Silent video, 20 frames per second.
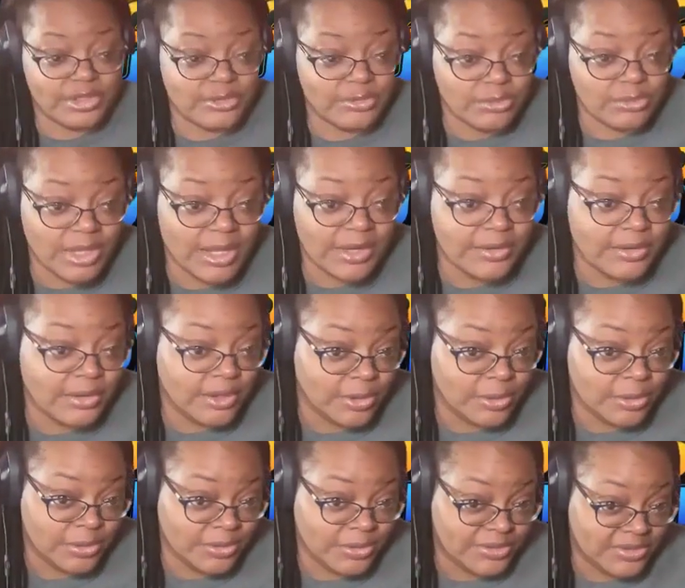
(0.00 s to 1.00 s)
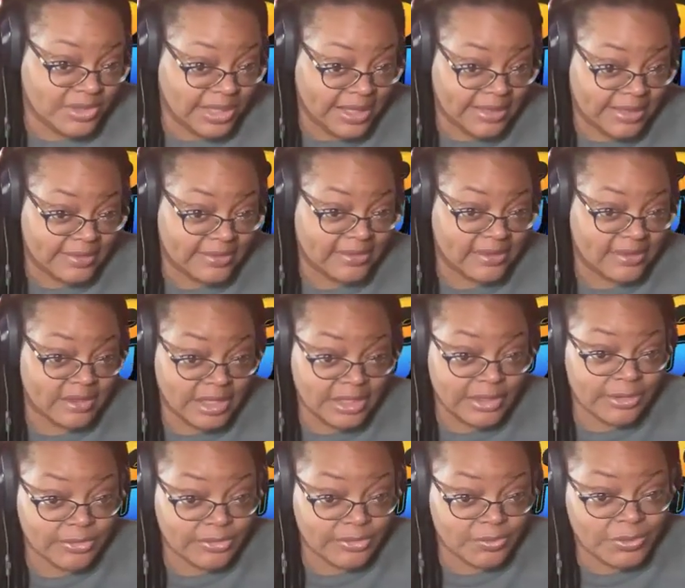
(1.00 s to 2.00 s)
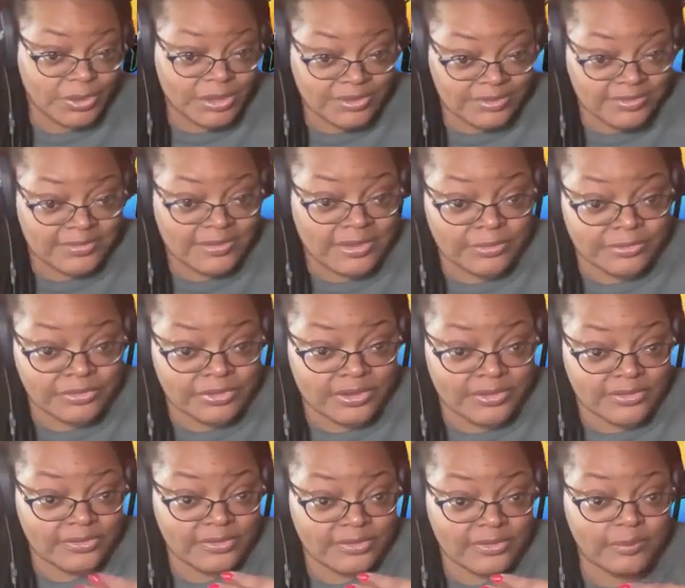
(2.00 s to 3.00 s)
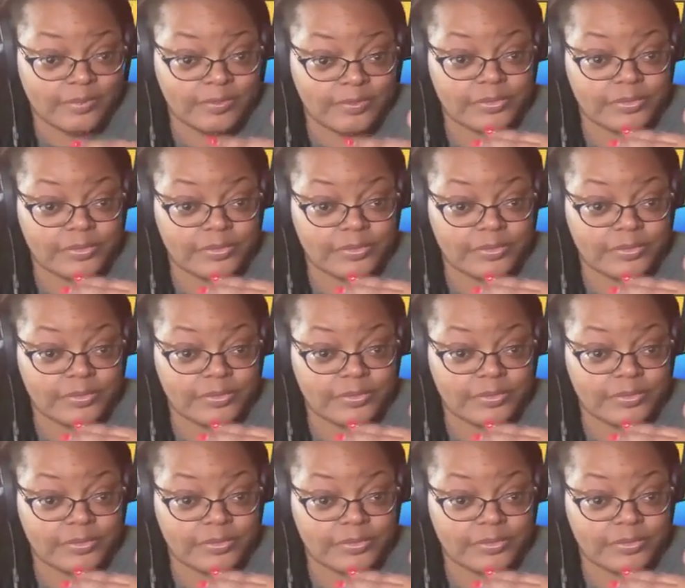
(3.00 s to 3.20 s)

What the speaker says: do not know is that the Lakers beat the Celtics